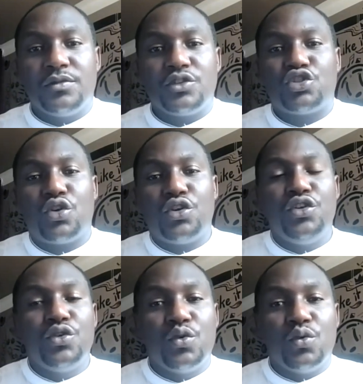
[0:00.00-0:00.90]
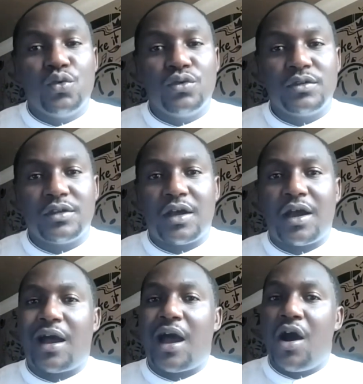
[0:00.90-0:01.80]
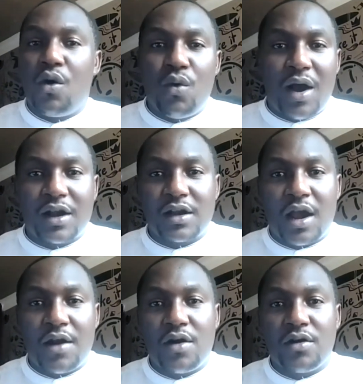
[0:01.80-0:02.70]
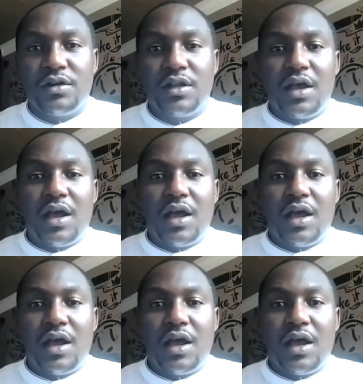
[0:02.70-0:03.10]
show you how around